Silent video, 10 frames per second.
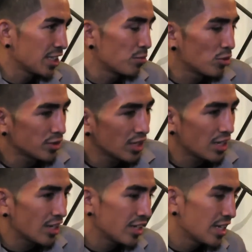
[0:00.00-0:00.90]
He moves a
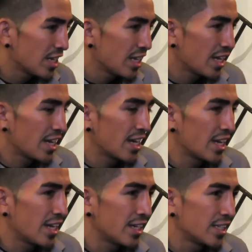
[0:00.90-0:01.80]
lot,
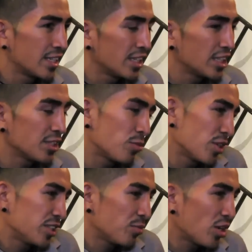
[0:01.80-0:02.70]
and it's a
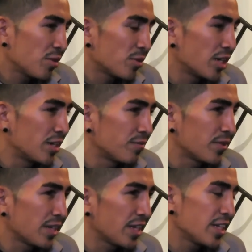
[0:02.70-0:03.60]
it's a boring, but
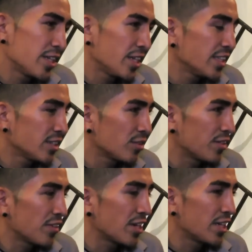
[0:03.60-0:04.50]
he he's a
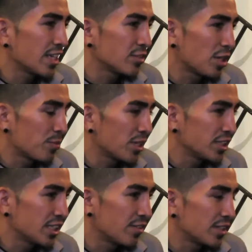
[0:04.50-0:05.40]
great fighter. He has great punch
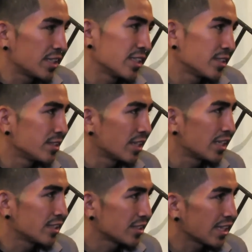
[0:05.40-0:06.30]
and everything.
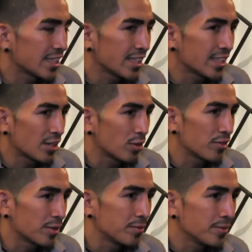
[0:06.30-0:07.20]
I can't take that away from him.